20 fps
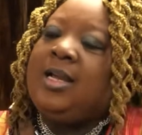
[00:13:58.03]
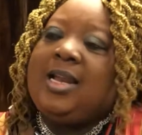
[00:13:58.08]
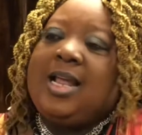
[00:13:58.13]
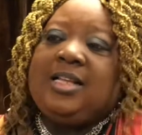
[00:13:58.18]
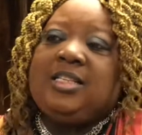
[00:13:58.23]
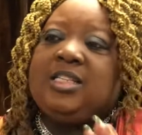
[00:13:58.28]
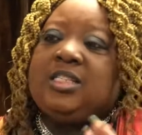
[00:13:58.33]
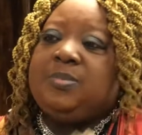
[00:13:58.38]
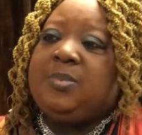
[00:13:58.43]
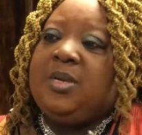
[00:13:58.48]
And they
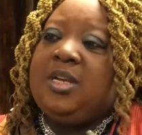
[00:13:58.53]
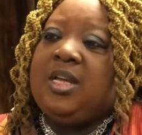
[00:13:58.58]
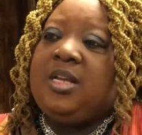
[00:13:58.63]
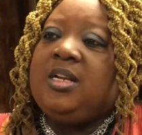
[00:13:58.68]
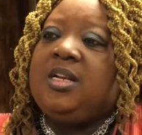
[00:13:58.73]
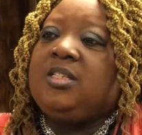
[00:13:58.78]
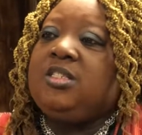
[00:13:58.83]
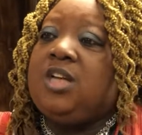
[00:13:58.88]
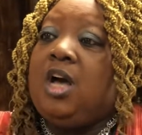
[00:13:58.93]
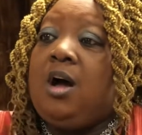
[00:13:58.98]
just begin
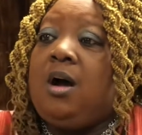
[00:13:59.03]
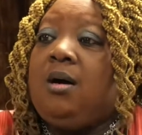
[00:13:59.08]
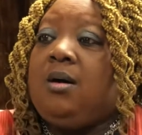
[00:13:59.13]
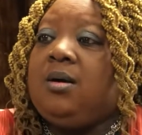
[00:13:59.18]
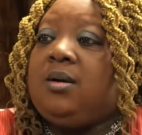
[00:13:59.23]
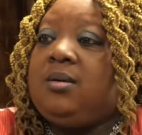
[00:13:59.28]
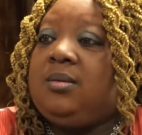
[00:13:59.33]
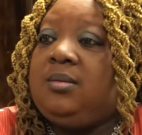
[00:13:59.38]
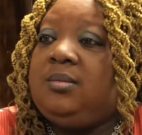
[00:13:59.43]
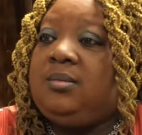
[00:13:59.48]
to talk.
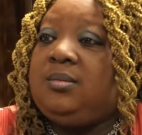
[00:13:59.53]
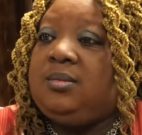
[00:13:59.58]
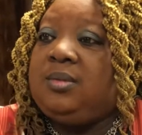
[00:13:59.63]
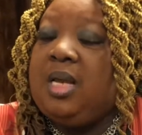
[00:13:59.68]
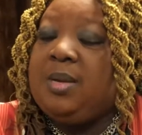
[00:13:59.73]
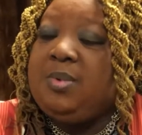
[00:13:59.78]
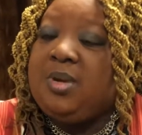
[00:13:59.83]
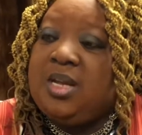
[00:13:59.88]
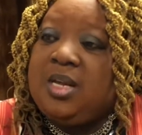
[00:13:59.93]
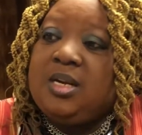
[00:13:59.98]

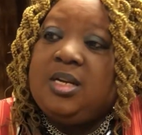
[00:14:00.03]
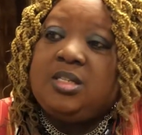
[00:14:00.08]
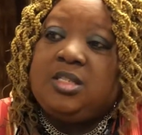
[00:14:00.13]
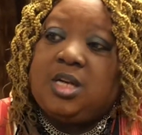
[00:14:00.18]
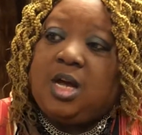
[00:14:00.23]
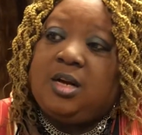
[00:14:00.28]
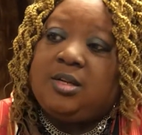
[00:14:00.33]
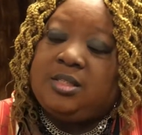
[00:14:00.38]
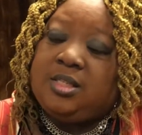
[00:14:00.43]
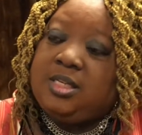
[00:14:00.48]
They begin to
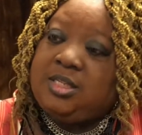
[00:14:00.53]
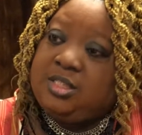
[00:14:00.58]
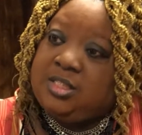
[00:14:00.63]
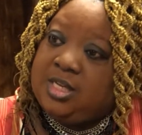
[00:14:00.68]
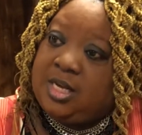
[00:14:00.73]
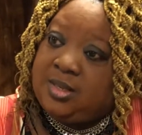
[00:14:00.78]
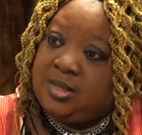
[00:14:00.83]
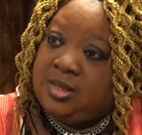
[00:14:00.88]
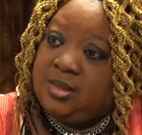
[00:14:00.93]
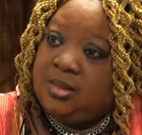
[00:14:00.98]
talk to each
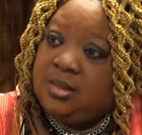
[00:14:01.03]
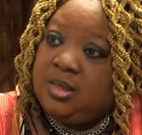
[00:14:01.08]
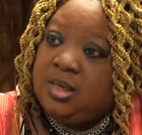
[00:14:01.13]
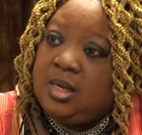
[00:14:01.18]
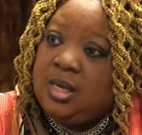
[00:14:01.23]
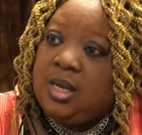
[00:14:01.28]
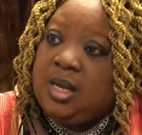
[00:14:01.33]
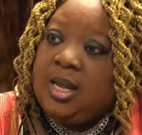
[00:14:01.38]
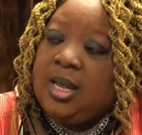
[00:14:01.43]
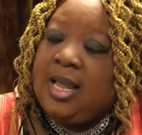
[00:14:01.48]
other.
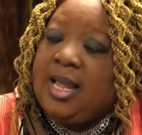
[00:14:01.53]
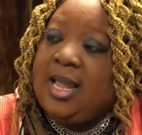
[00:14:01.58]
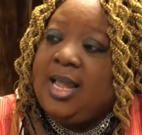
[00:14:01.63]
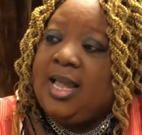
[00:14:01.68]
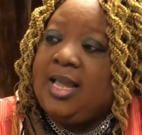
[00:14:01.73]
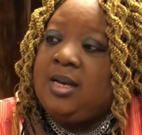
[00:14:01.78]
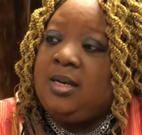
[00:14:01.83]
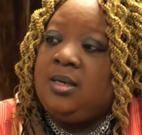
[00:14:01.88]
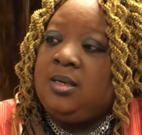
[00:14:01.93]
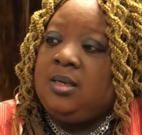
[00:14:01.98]

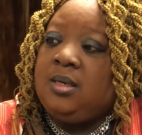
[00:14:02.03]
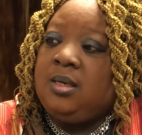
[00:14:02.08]
And